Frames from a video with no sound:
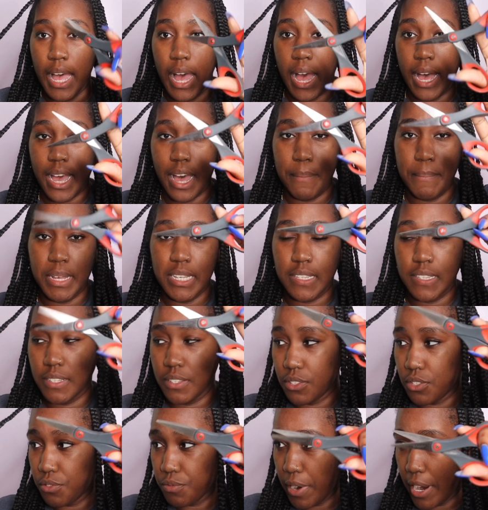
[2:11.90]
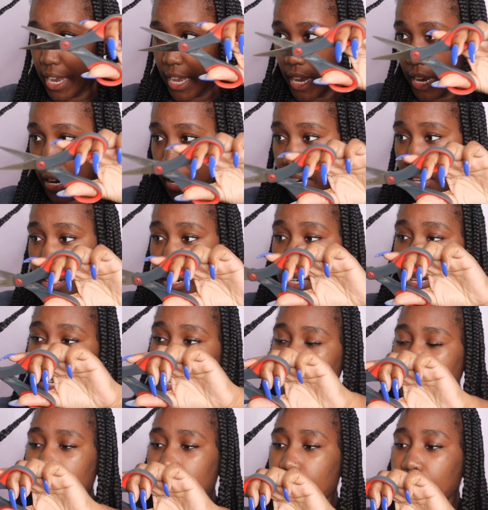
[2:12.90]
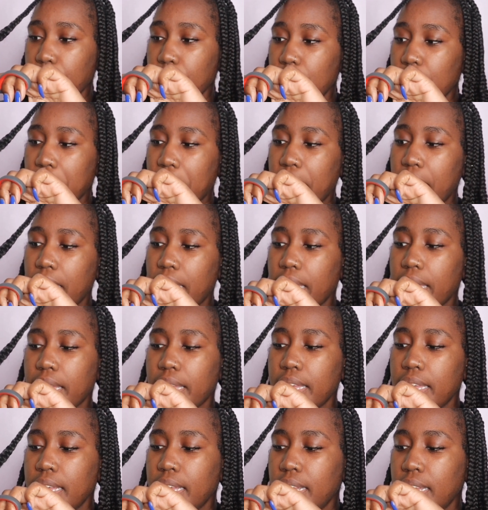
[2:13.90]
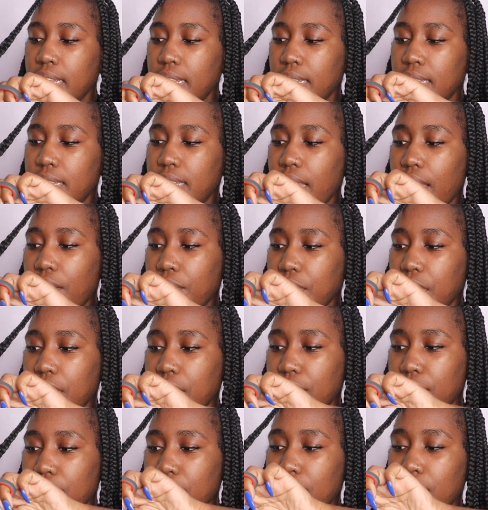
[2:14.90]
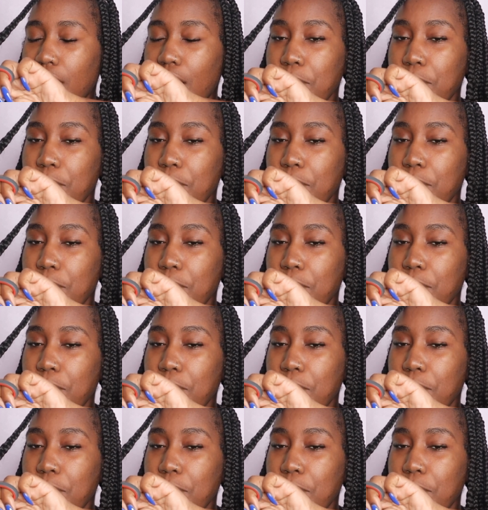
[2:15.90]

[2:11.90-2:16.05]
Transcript: I got my scissors right here and I'm gonna cut down here.